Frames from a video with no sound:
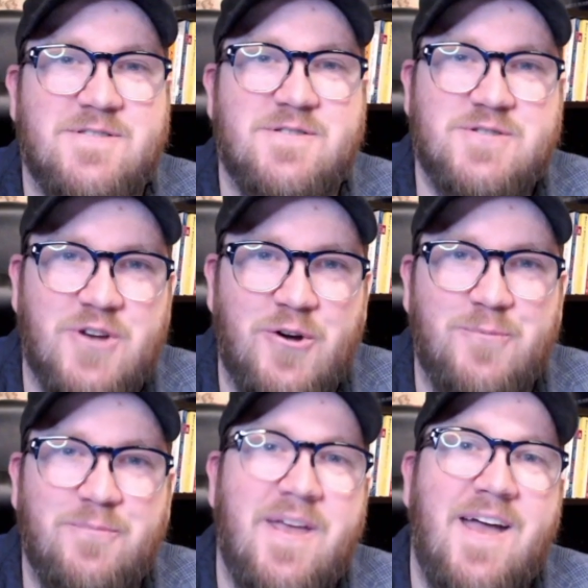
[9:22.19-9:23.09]
So,
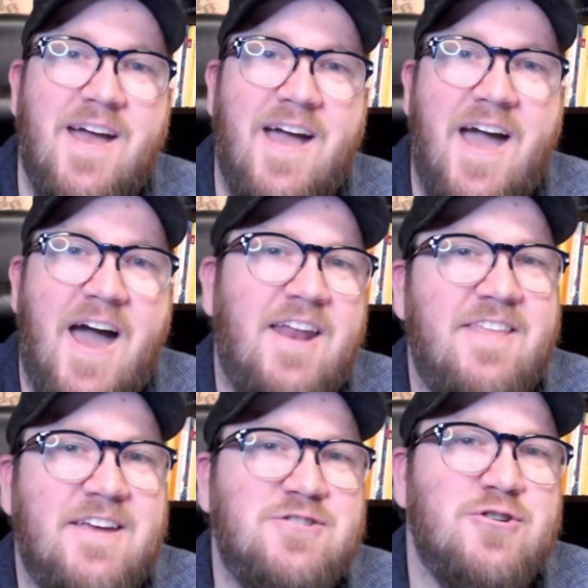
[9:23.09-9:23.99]
how
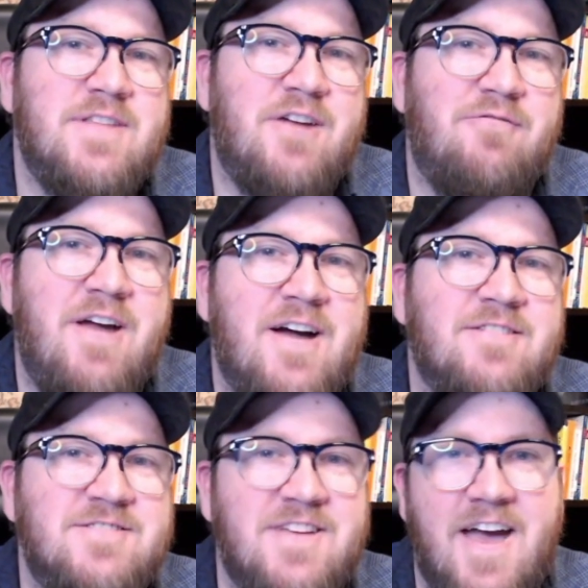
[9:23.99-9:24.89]
did they turn that
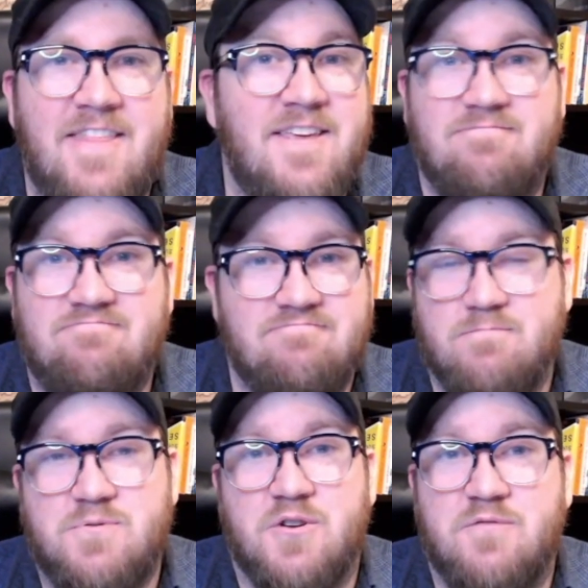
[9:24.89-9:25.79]
around and then
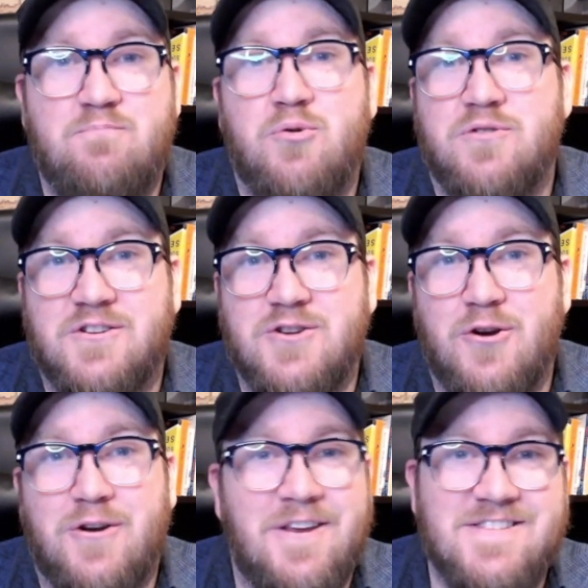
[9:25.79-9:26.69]
sort of put the
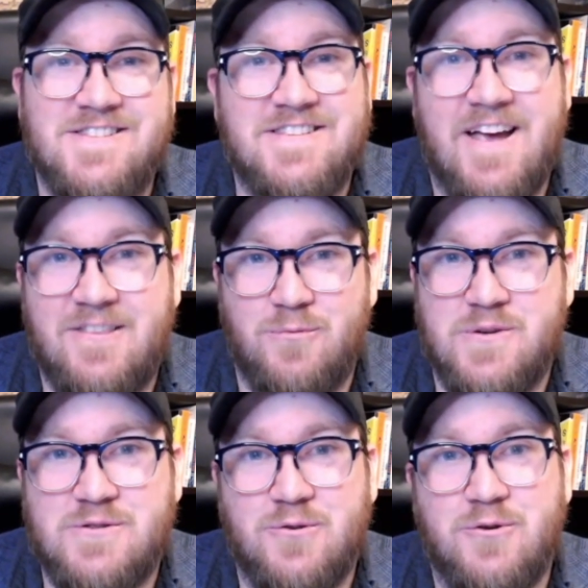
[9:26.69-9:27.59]
token in the state that we
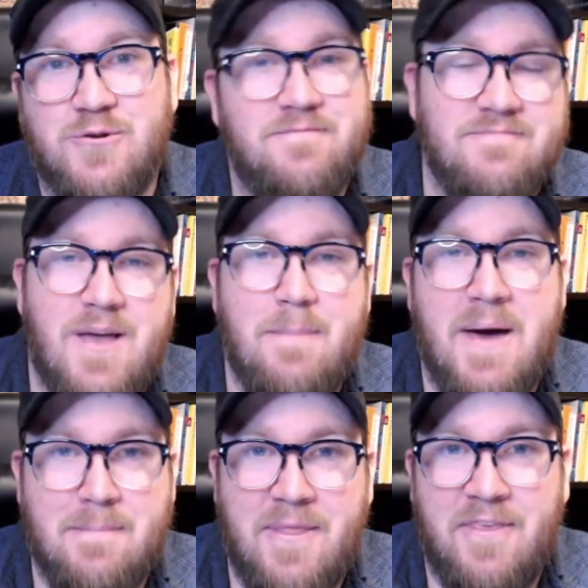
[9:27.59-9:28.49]
saw
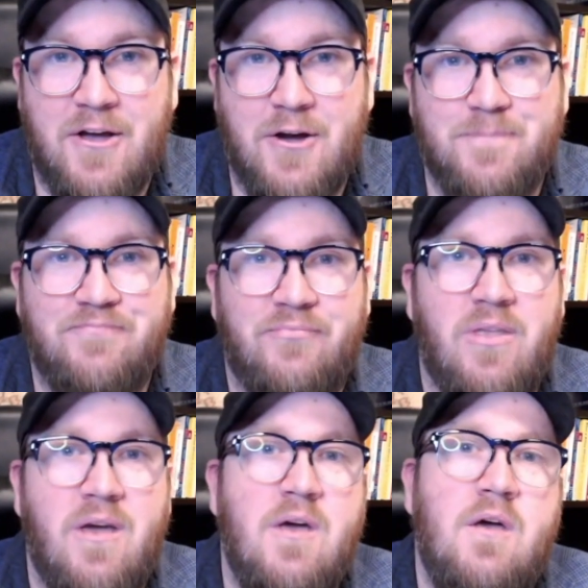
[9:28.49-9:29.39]
about a month ago?
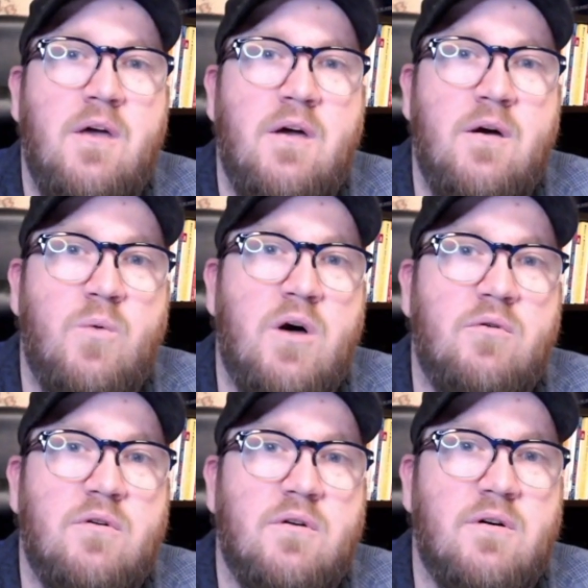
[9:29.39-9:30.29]

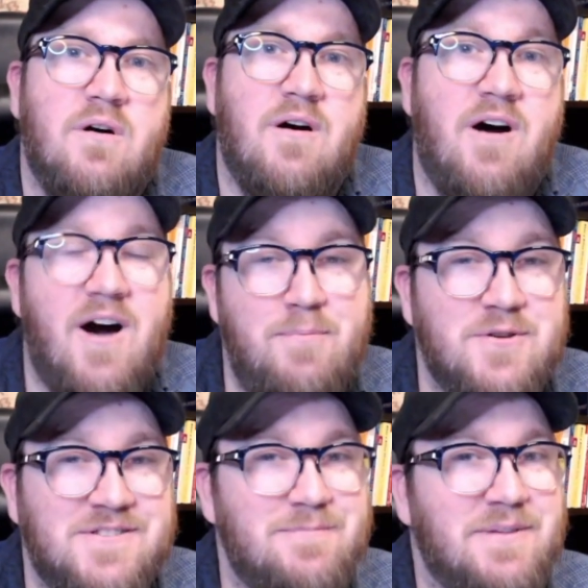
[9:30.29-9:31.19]
Well, I
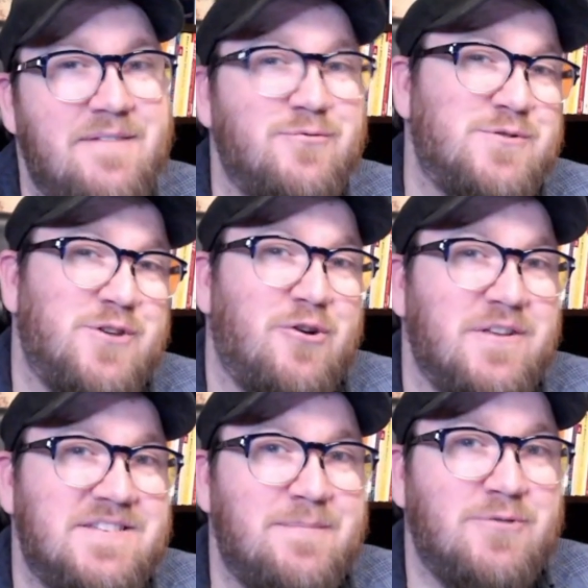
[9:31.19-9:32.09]
personally believe it was the
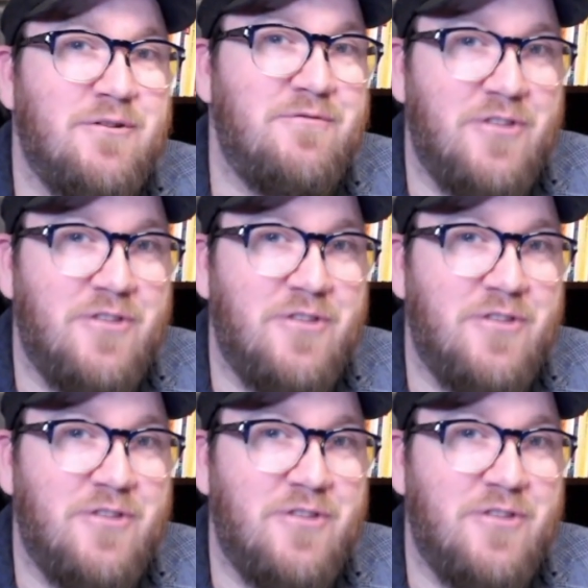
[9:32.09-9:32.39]
concept of